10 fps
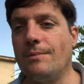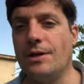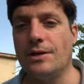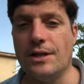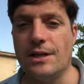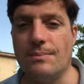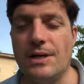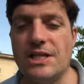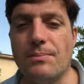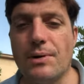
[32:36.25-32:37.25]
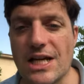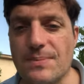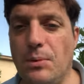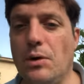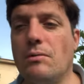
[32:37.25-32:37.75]
the peace of
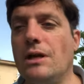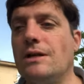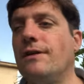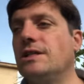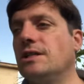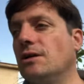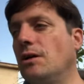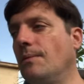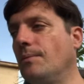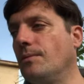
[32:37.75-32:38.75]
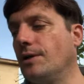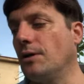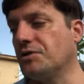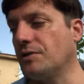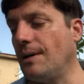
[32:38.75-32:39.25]
Pressburg when he defeated the
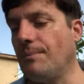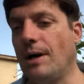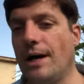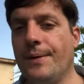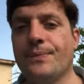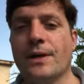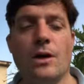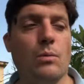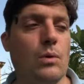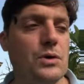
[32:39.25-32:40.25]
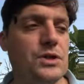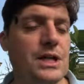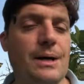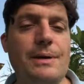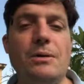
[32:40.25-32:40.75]
Austrian Empire was
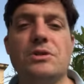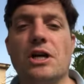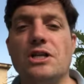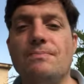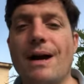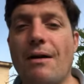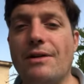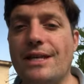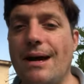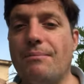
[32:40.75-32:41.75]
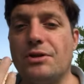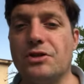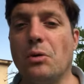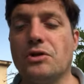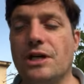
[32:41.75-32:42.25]
he was going to marry the emperor's
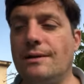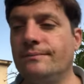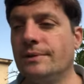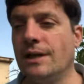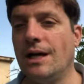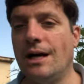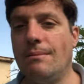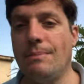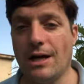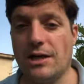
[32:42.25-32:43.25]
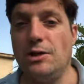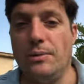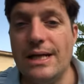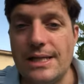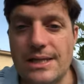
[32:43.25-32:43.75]
daughter,
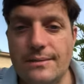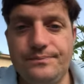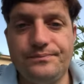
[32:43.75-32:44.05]
Marie-Louise,